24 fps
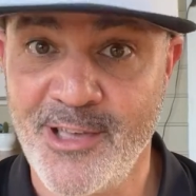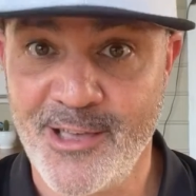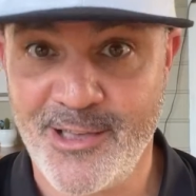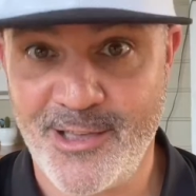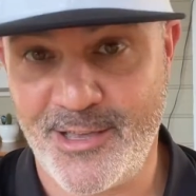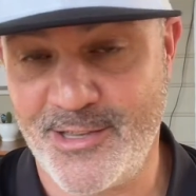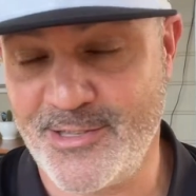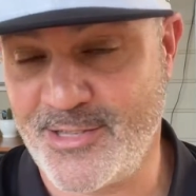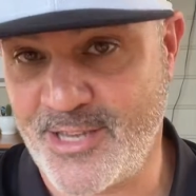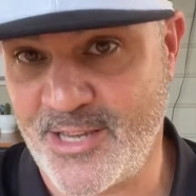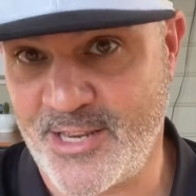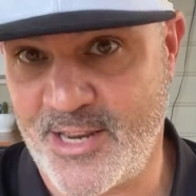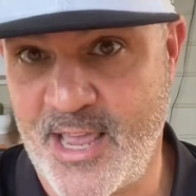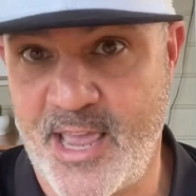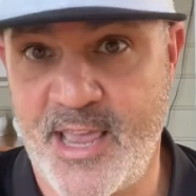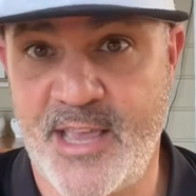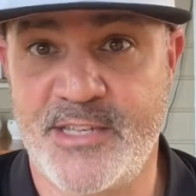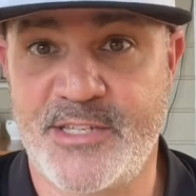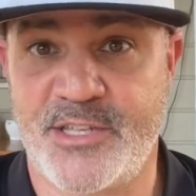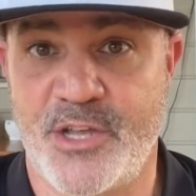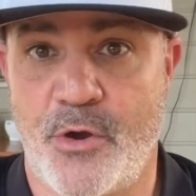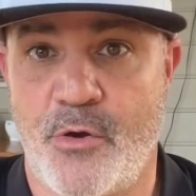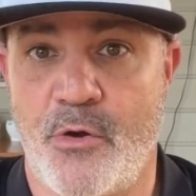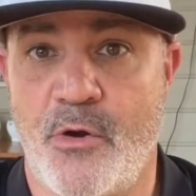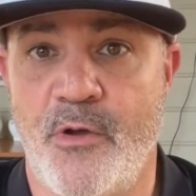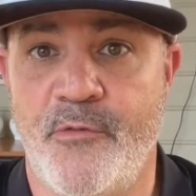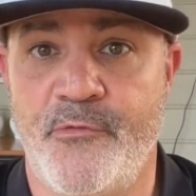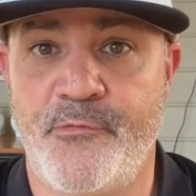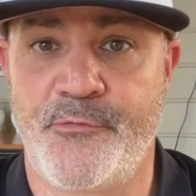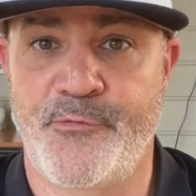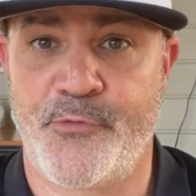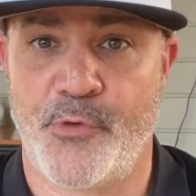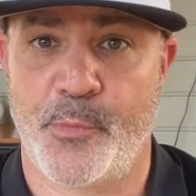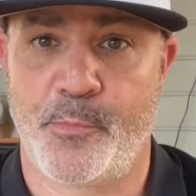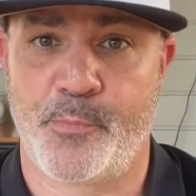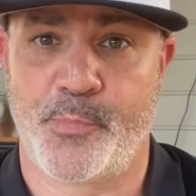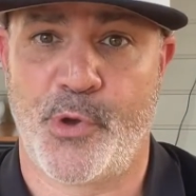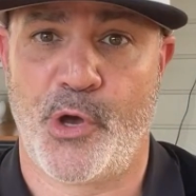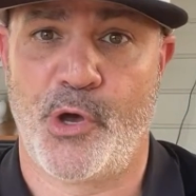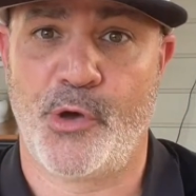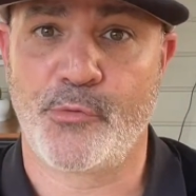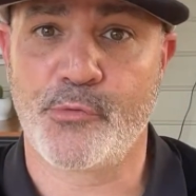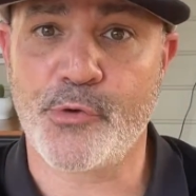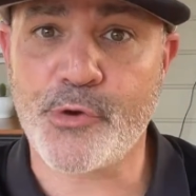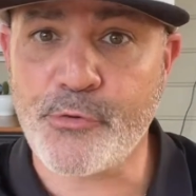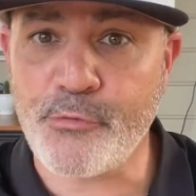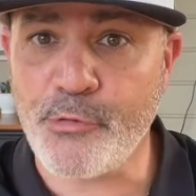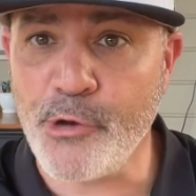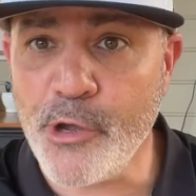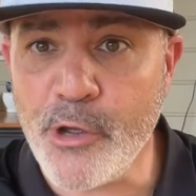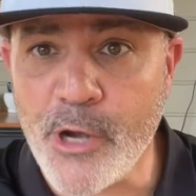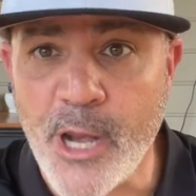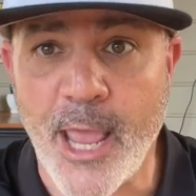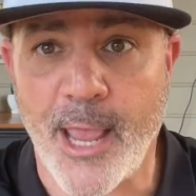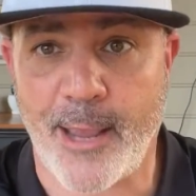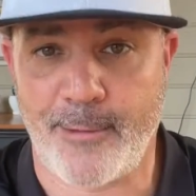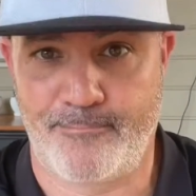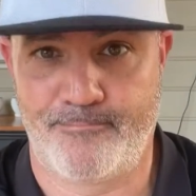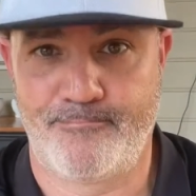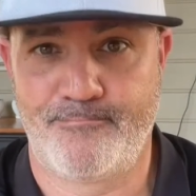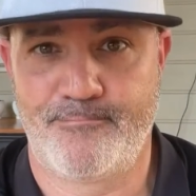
in today's era of football recruiting.